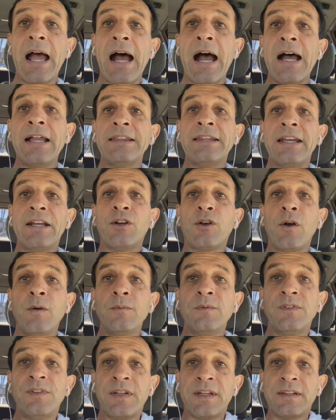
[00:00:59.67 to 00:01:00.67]
And the
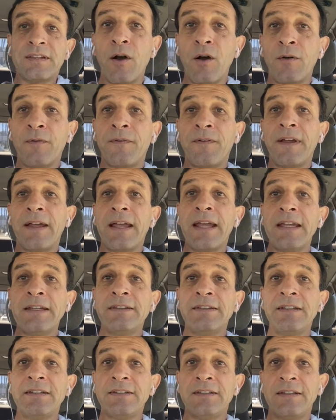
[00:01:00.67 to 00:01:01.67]
concept of
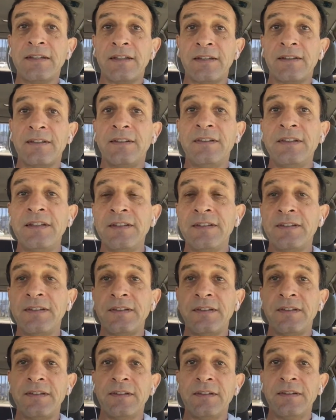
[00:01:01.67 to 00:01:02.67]
entities,
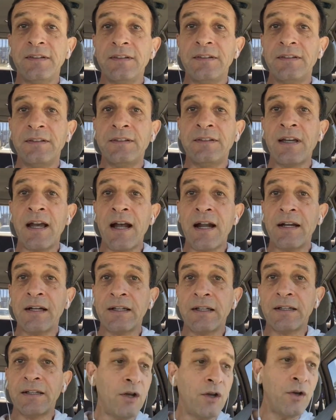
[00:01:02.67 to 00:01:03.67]
these dark,
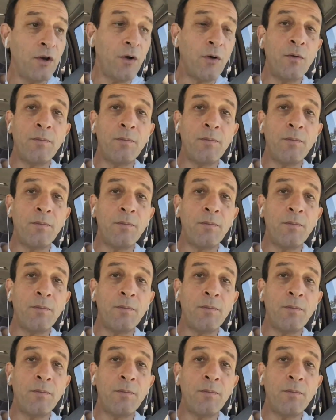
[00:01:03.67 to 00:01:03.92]
low